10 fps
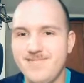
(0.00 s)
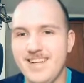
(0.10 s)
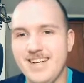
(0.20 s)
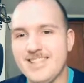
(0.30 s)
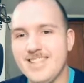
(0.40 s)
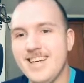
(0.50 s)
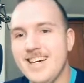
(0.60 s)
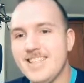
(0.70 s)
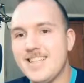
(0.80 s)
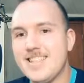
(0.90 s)
No, it's a
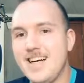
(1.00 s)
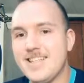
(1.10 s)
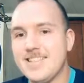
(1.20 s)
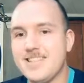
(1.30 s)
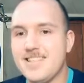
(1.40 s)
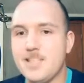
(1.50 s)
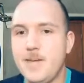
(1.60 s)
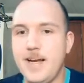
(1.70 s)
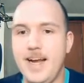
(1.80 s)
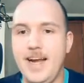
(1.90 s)
Tictoctus. A 6
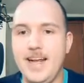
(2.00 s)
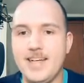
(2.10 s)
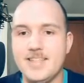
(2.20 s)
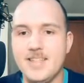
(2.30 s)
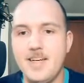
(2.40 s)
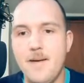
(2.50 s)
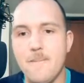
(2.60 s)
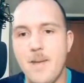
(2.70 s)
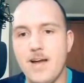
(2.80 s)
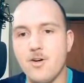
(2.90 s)
mana 8/8
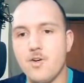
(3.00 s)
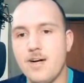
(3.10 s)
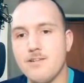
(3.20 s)
battle cry.